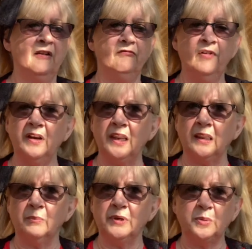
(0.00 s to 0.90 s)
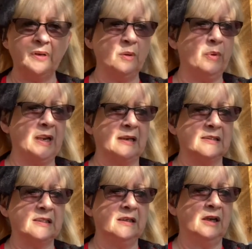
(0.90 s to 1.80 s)
running between the
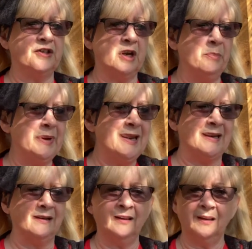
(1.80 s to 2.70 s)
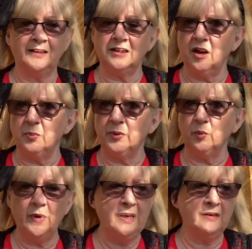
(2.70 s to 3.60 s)
wings and jumping in at an open
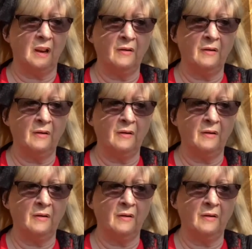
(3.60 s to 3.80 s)
window,